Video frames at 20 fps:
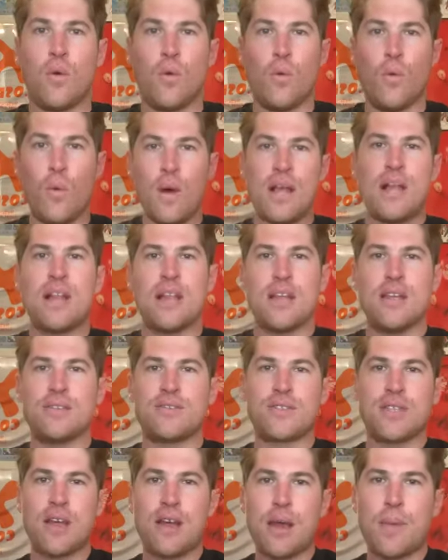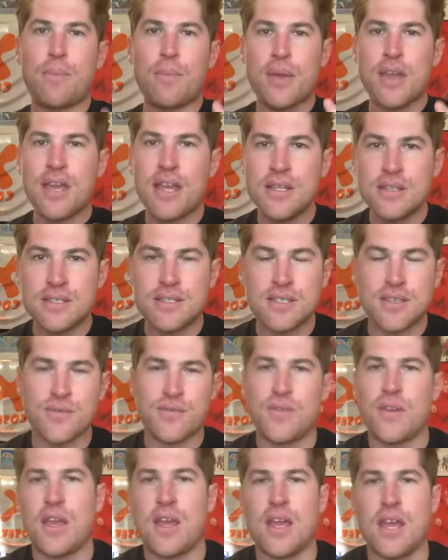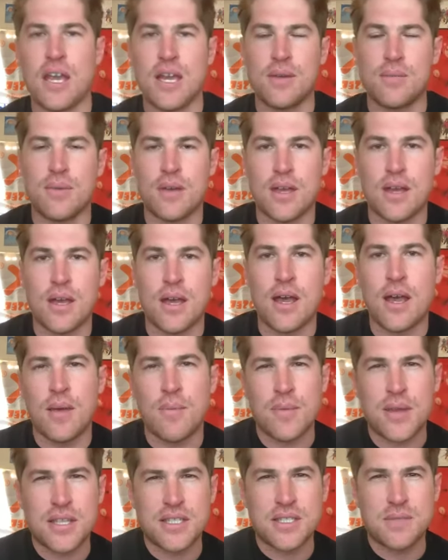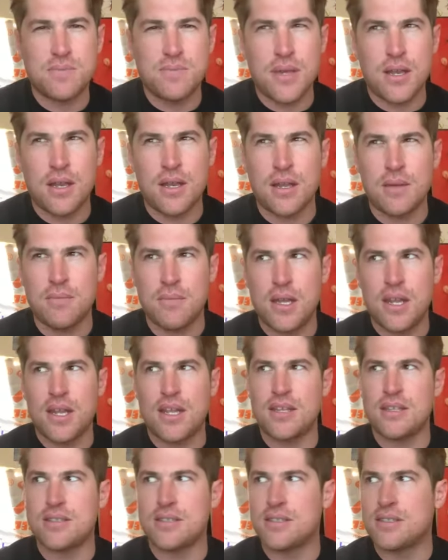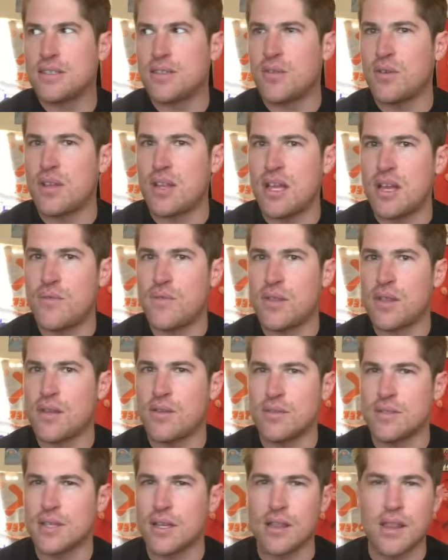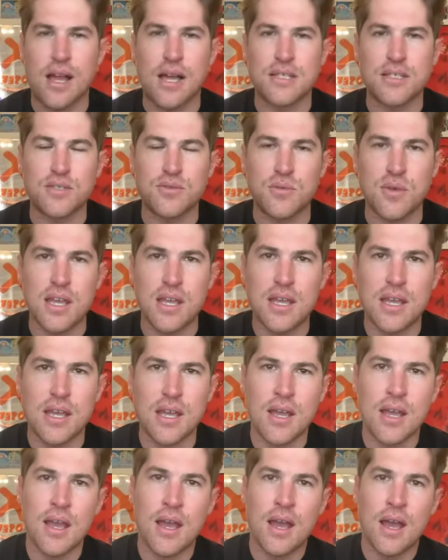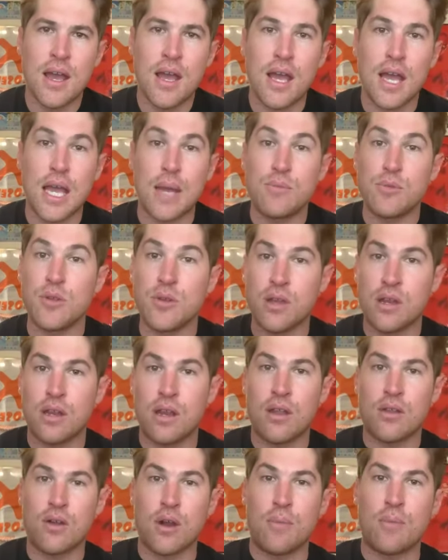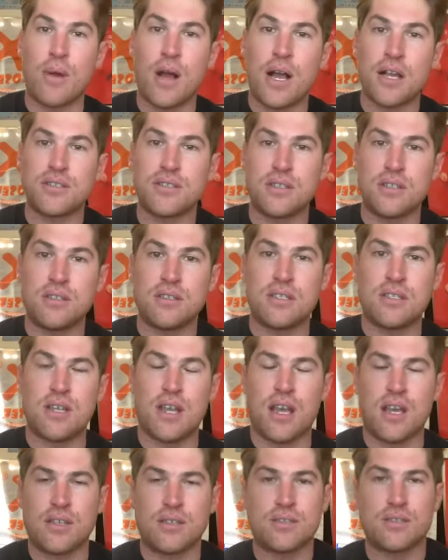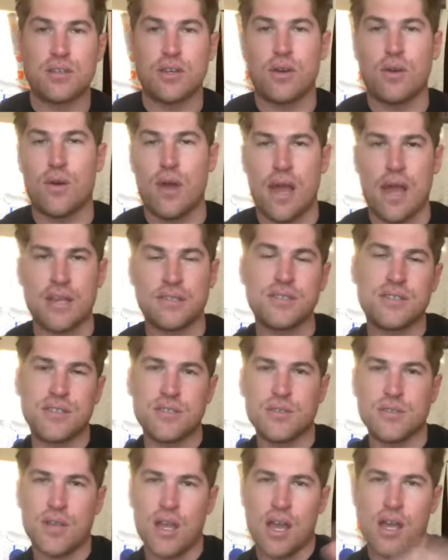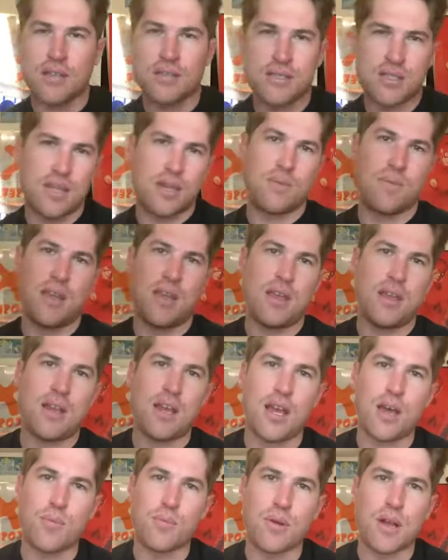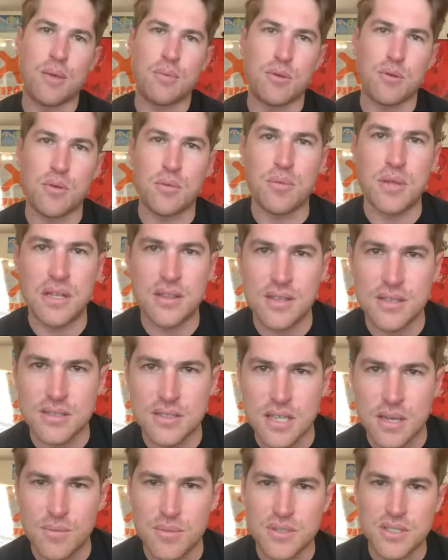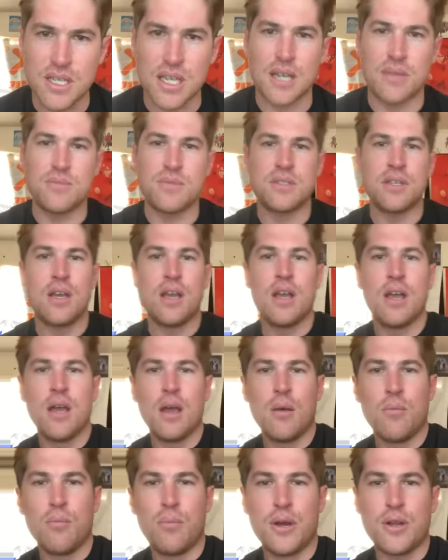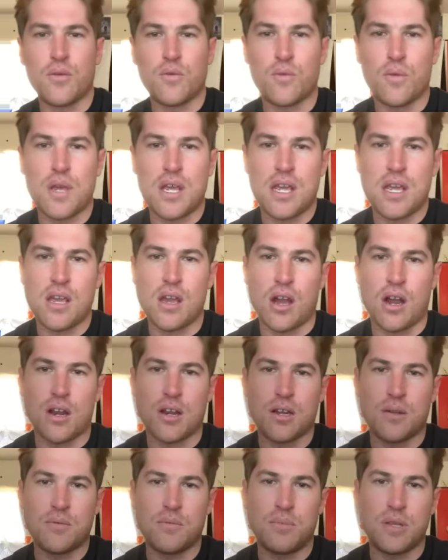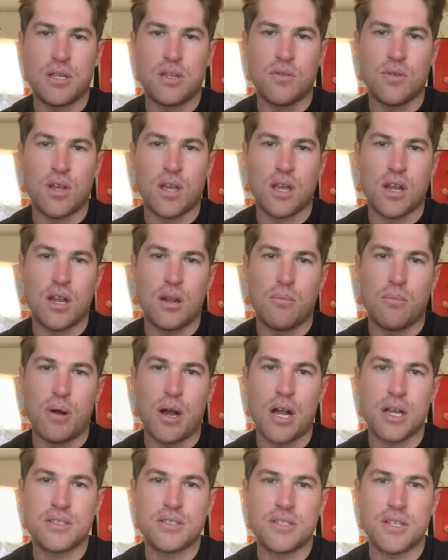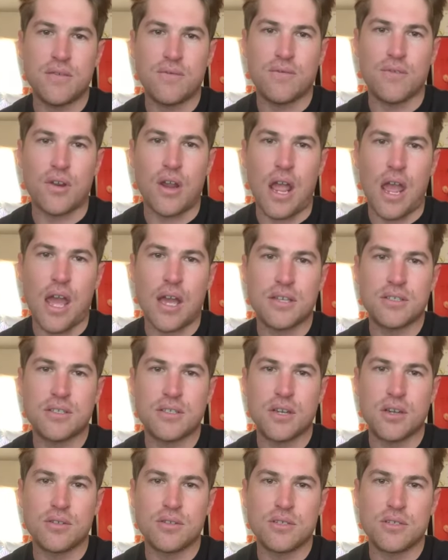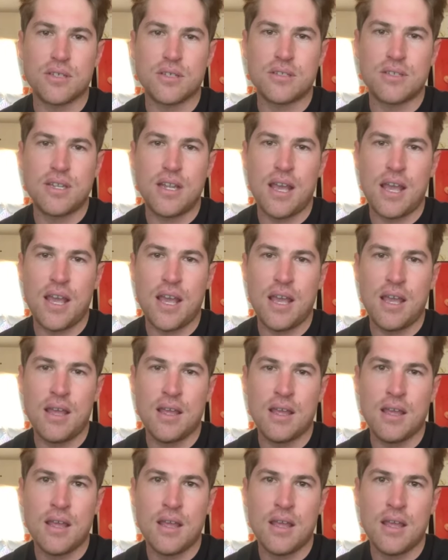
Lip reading: What is up, InstaFam? It's been a minute since I went live. I think it was like last week. I'm doing another unboxing today. So as you guys come in, I'll probably repeat this a couple times. But we are going to be doing an unboxing for X Coaster today.